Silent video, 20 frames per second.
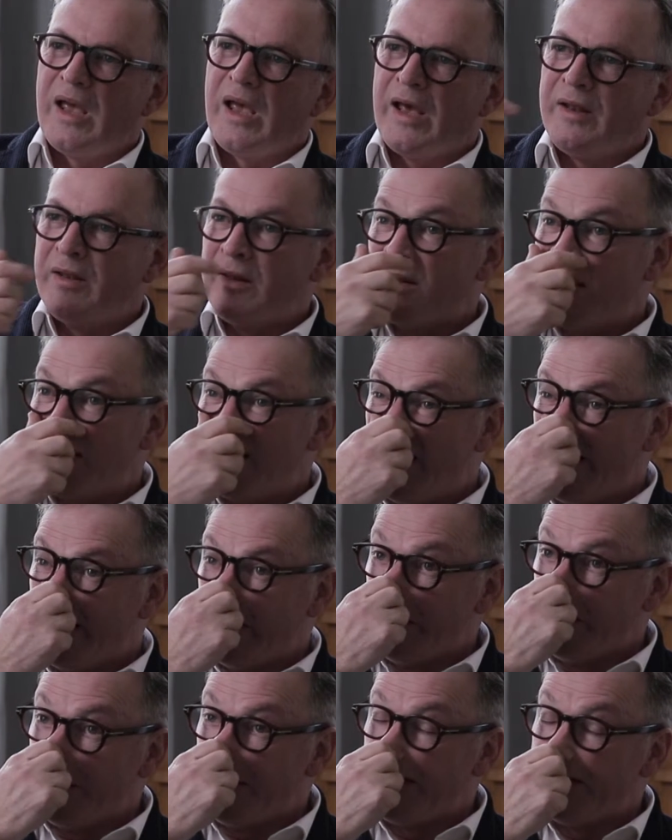And the
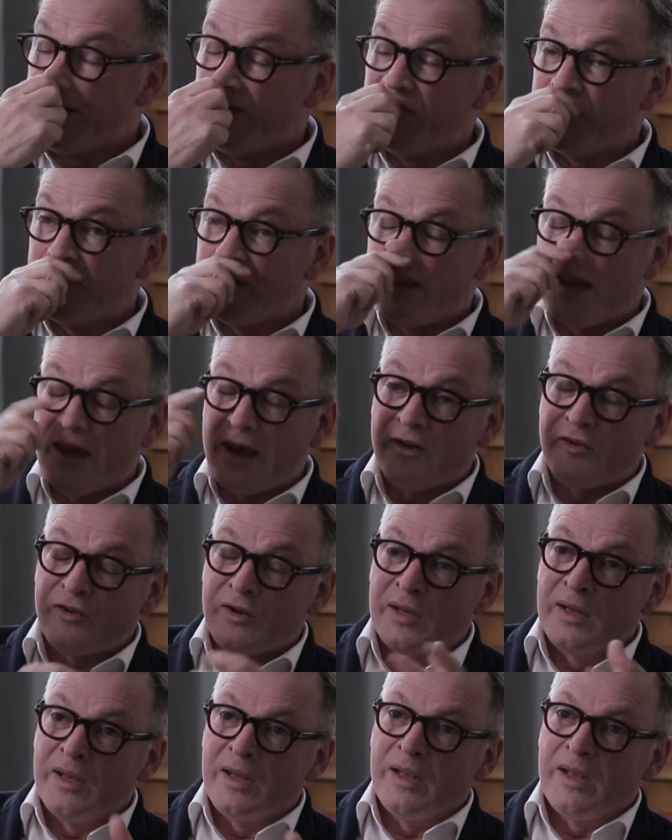likelihood is
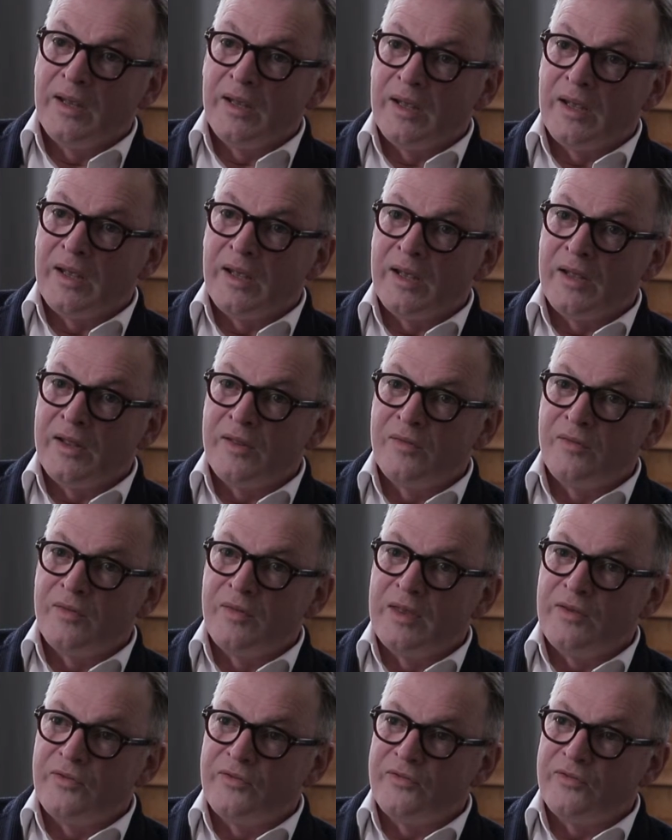that
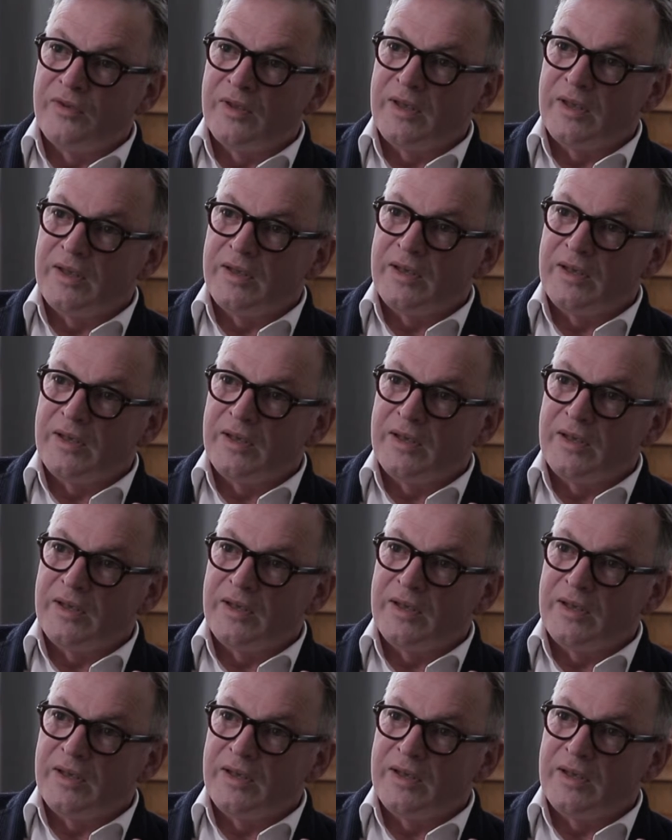this